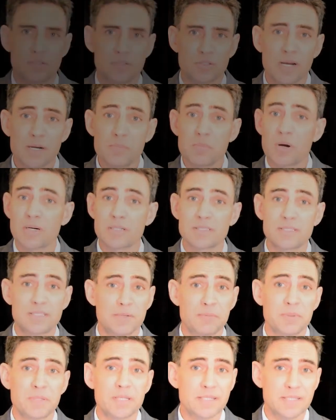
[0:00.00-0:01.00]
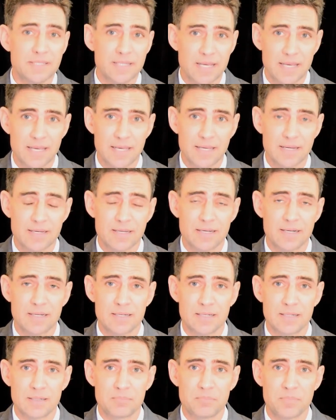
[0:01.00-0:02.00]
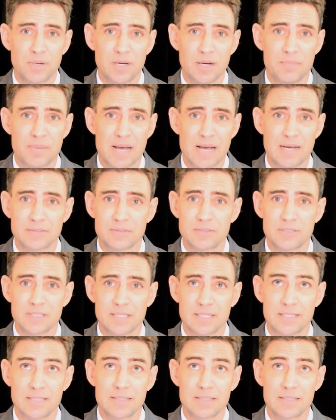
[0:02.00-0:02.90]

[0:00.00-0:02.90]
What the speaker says: Trademarks typically take about